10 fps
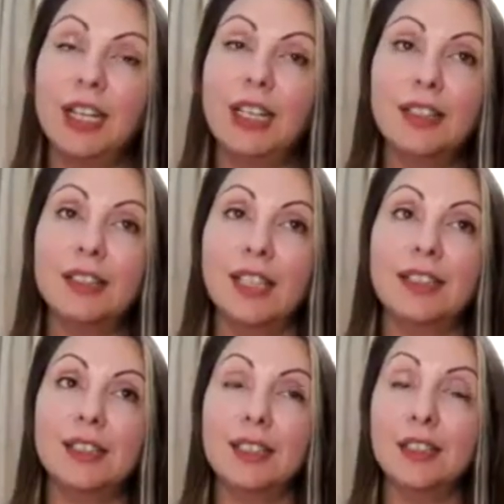in the
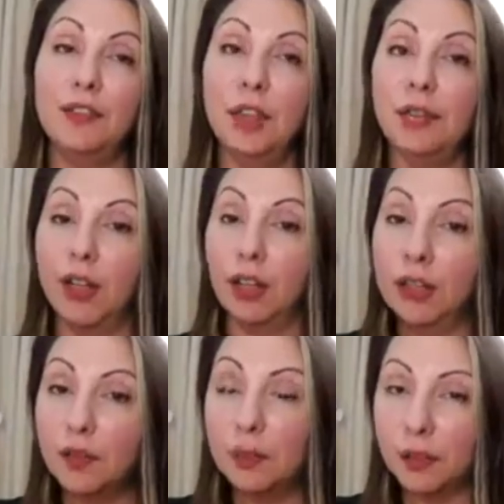sense that if you have a
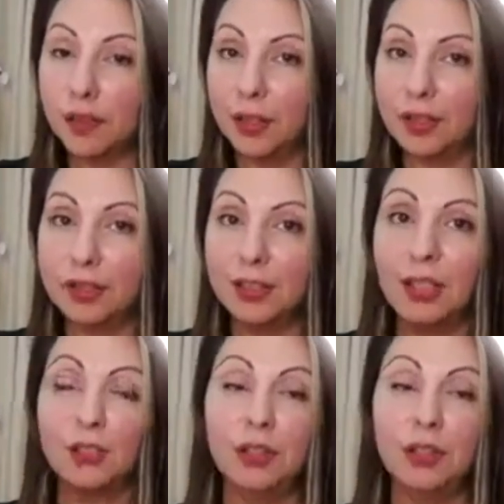lot of products,